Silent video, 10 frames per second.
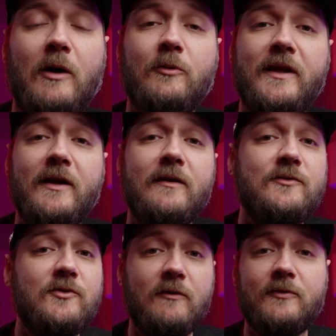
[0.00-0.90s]
While we're
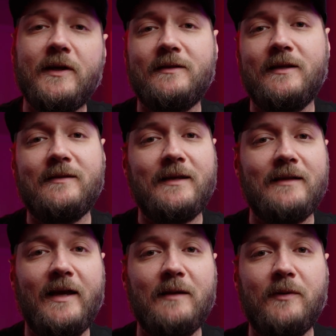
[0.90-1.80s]
here, don't forget to hit
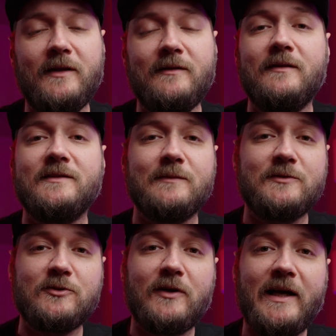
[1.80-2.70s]
that like button,
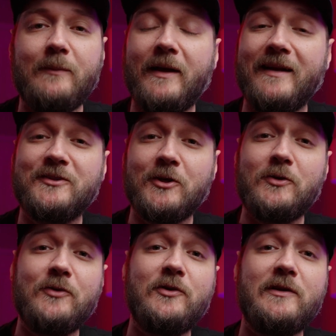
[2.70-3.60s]
subscribe, and
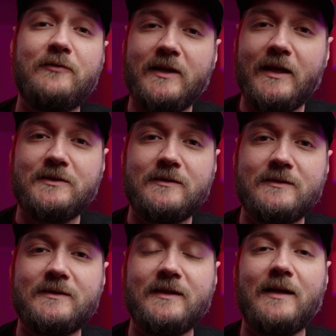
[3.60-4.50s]
turn on
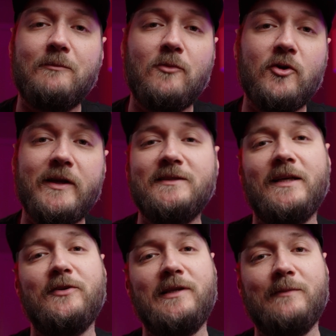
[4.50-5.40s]
notifications to get more
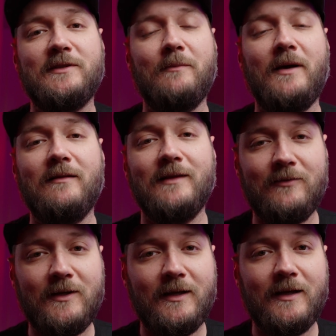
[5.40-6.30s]
insider tips about
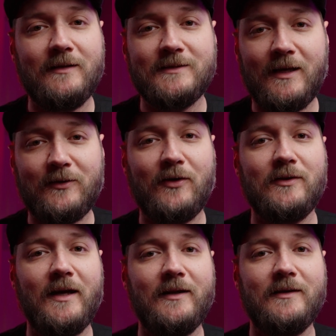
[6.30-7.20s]
living in South
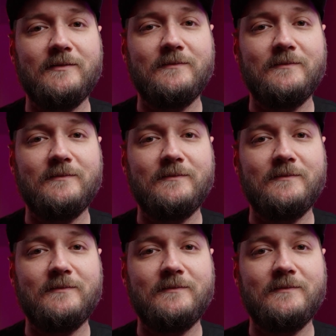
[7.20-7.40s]
Carolina.